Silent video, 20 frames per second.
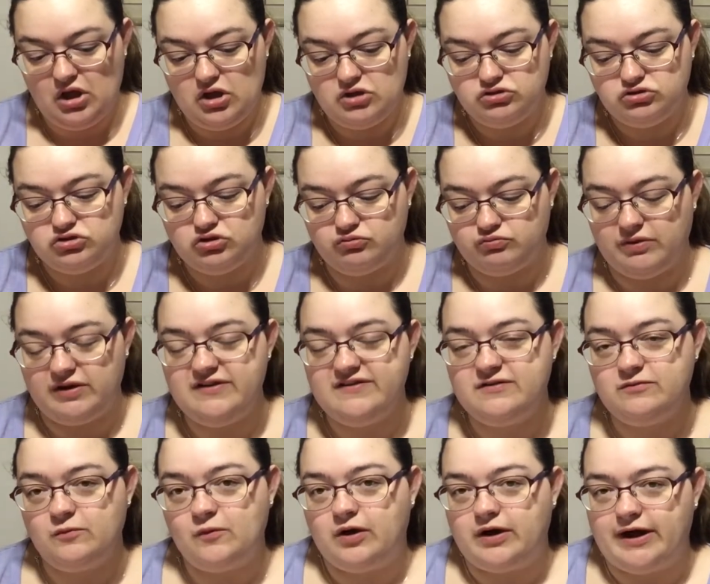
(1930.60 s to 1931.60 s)
The reason
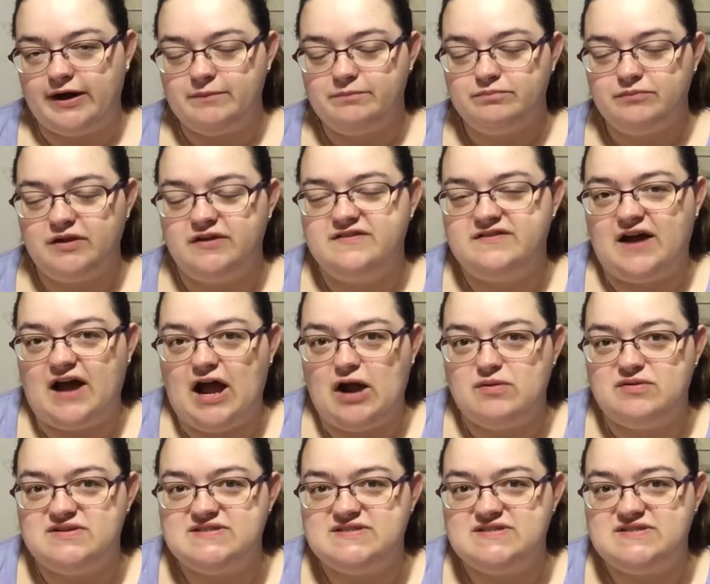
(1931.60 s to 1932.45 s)
why is that I was